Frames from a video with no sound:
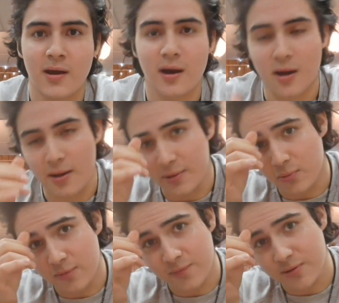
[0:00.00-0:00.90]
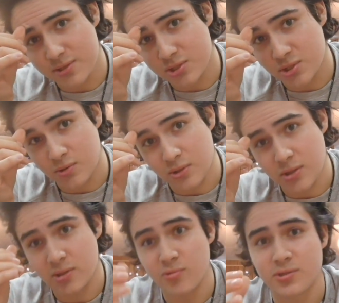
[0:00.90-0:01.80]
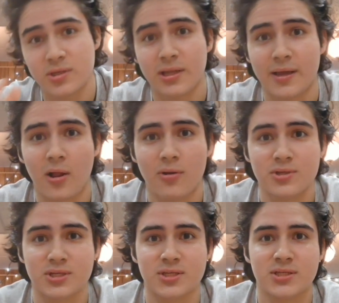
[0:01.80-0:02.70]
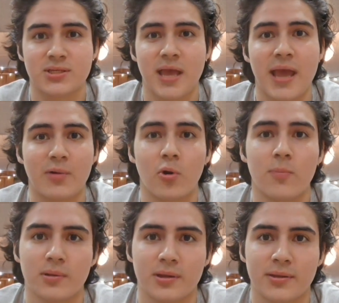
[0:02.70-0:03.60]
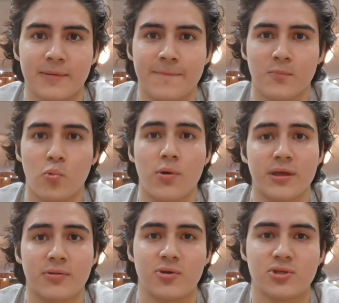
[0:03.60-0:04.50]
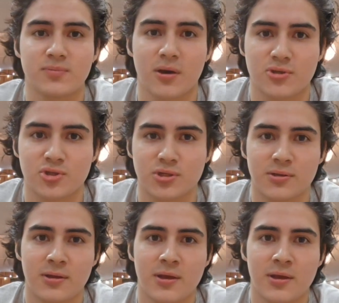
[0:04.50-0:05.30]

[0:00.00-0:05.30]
in order for us to use glycolysis anaerobically. without the use of oxygen.